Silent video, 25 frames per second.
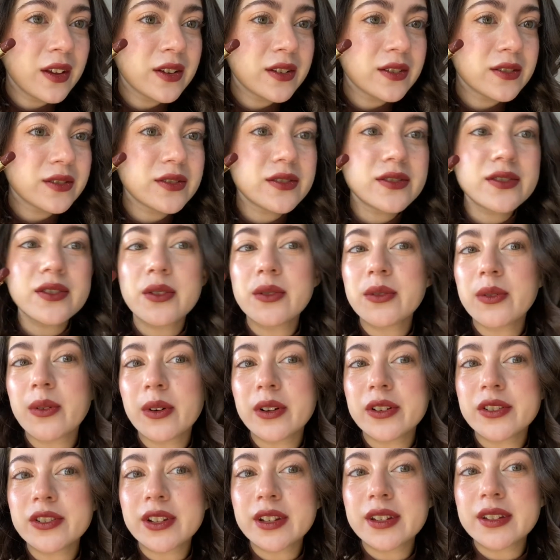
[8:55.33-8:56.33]
So
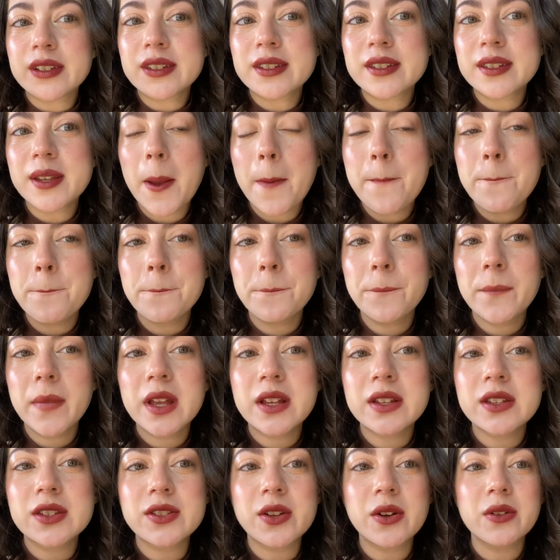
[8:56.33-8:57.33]
gorgeous.
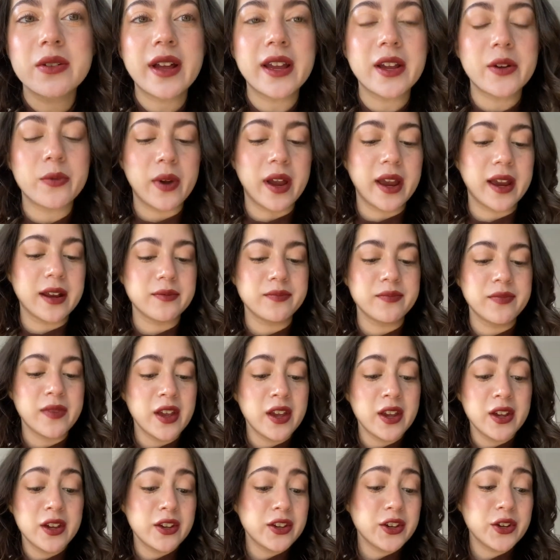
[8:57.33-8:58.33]
So lightweight.
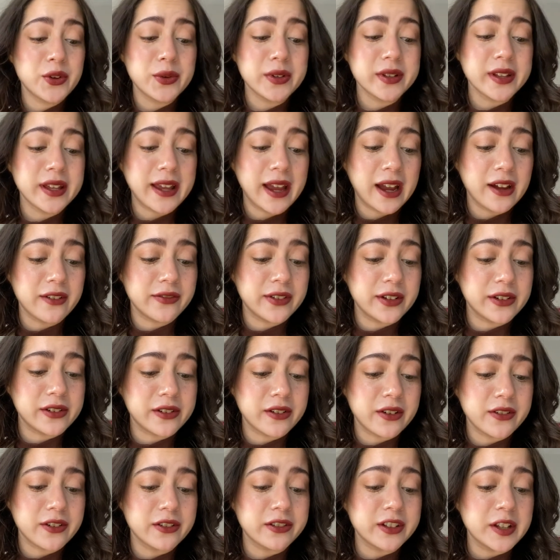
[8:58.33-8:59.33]
You really can't feel it
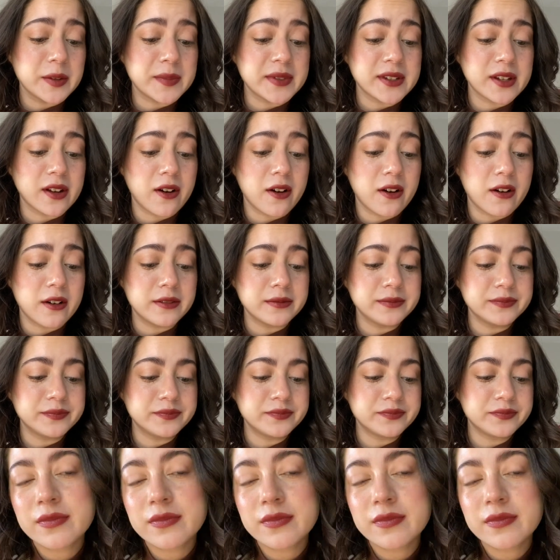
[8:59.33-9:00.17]
on your lips at all.